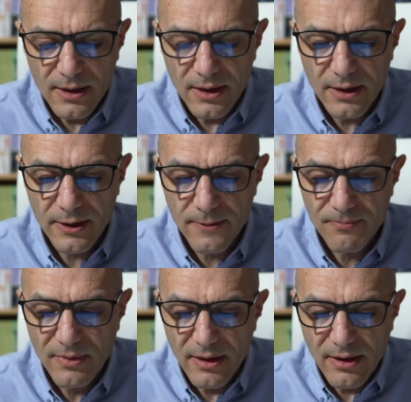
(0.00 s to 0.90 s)

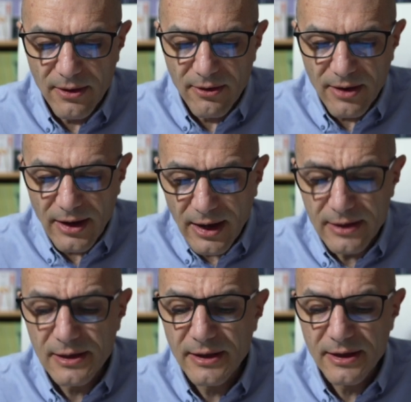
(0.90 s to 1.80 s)

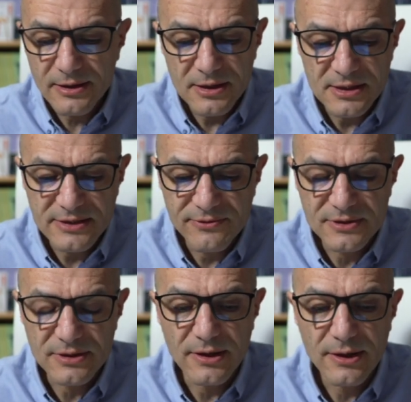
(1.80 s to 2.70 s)
Handling
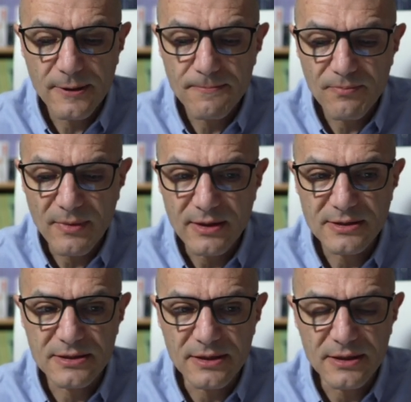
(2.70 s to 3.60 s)
adhesives
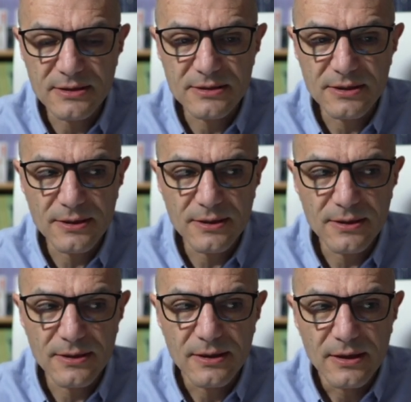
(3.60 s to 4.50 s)
is
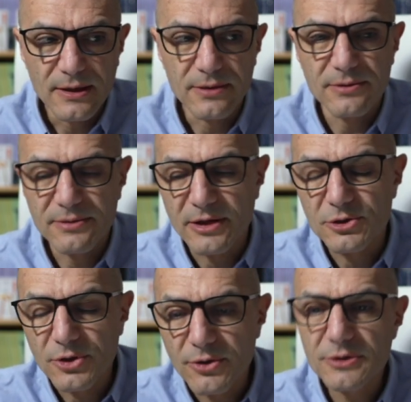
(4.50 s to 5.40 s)

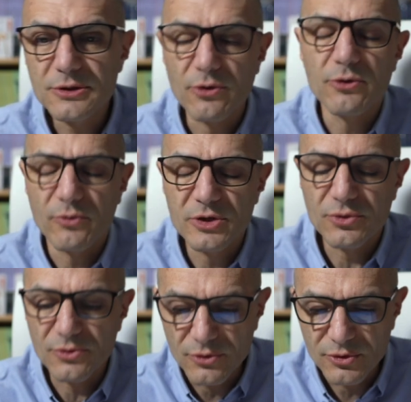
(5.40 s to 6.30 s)
dangerous, or we
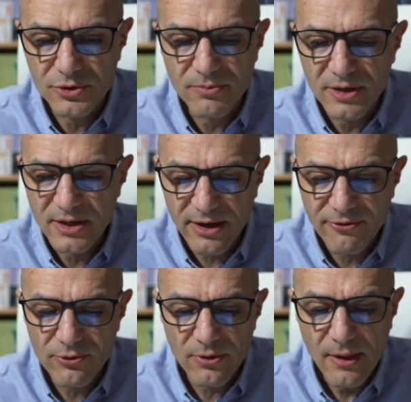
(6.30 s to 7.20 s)
should be
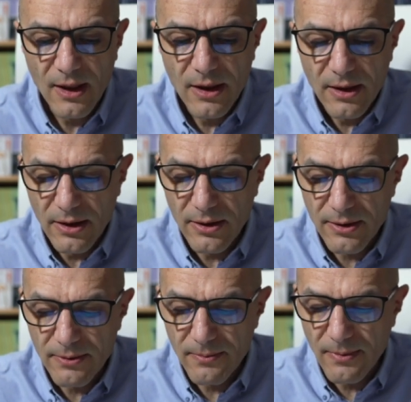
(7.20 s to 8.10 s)
careful.
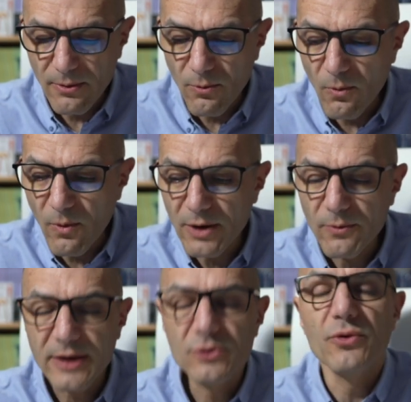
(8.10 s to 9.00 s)
One
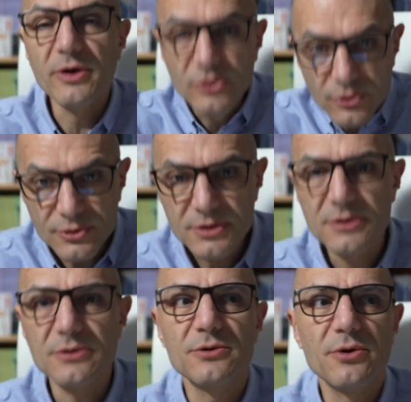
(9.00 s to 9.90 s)
way to
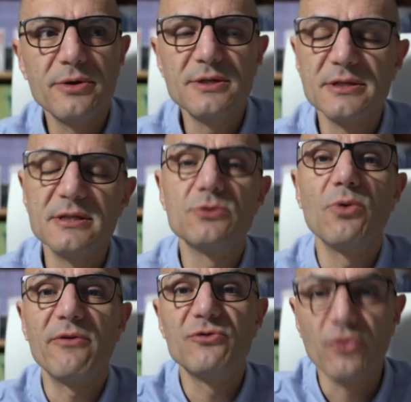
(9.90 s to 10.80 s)
reduce the risk is to
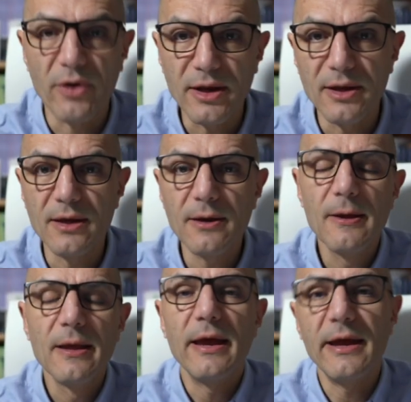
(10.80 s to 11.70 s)
have training,
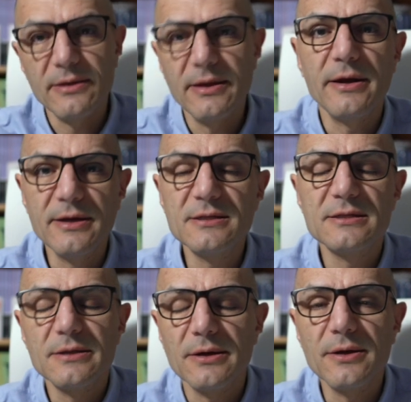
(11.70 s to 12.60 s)
and there is